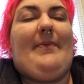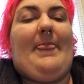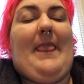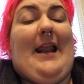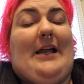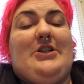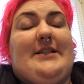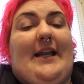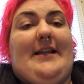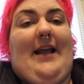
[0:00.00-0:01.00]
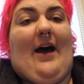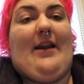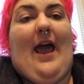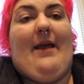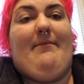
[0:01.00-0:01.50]
And I just set it
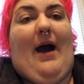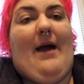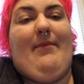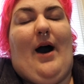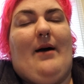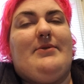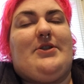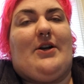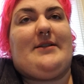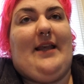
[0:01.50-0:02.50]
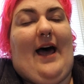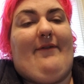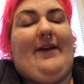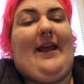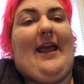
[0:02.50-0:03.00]
down, and my mom starts
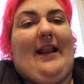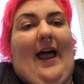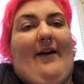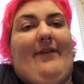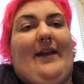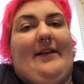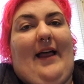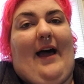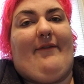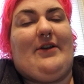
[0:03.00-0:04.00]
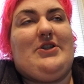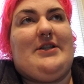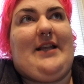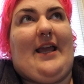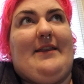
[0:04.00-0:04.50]
laughing and laughing and laughing.
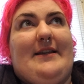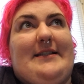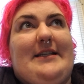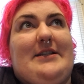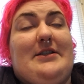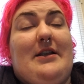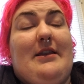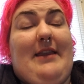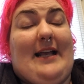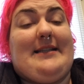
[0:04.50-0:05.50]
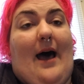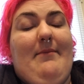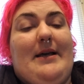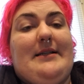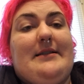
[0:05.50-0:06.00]
She's like, that's
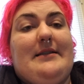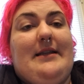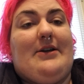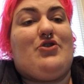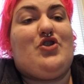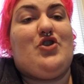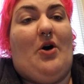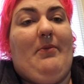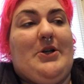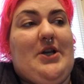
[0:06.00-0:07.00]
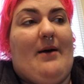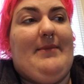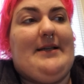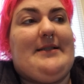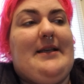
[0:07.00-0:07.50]
hummus. There's so much
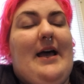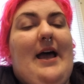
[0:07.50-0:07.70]
hummus.